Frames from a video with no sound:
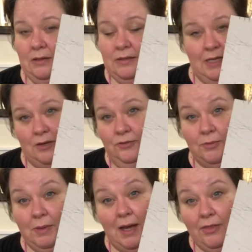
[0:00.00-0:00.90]
down
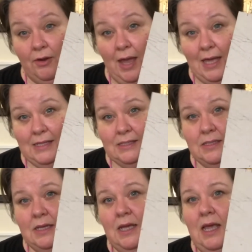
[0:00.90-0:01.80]
from either end.
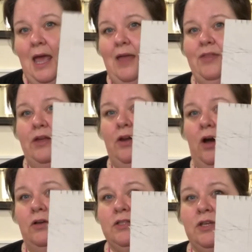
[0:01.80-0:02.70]
And then
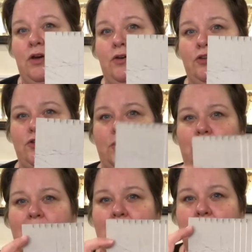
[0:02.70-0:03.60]
also you don't
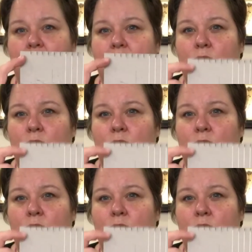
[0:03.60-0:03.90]
want to